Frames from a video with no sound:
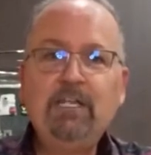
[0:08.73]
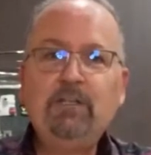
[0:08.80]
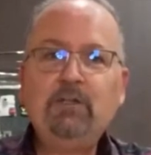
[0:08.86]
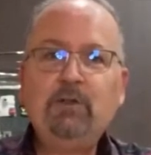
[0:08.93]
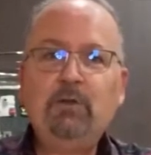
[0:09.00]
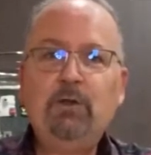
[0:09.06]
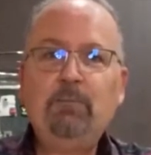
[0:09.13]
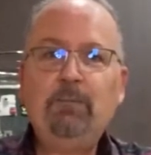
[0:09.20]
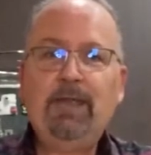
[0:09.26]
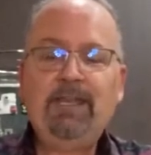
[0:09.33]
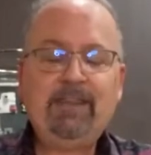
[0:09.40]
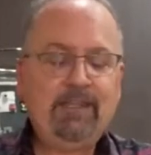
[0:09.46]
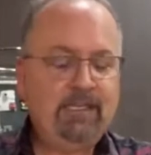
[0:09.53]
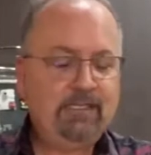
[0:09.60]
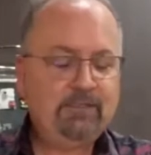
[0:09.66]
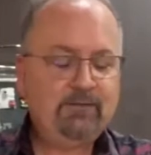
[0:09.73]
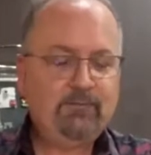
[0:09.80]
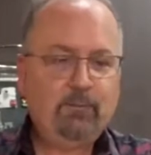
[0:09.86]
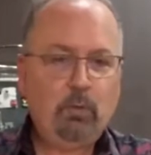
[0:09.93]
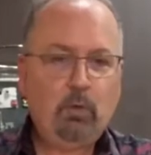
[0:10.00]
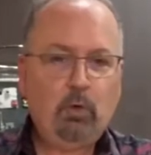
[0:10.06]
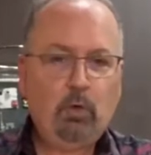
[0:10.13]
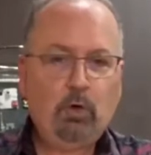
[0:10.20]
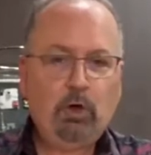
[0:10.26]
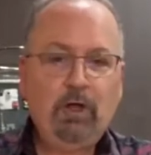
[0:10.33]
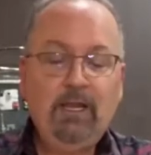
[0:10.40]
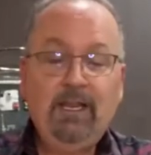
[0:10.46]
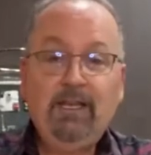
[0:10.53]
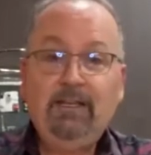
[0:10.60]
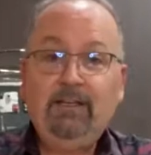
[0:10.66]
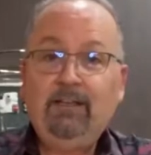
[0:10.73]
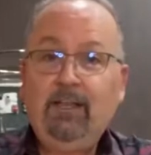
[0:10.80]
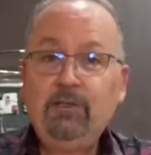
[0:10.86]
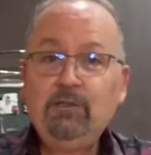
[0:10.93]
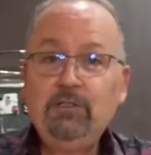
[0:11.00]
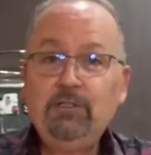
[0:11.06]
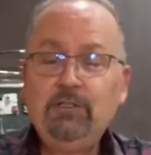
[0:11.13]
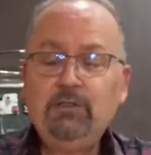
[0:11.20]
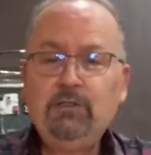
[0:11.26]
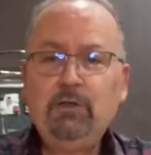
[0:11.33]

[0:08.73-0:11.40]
You can make these for lunches.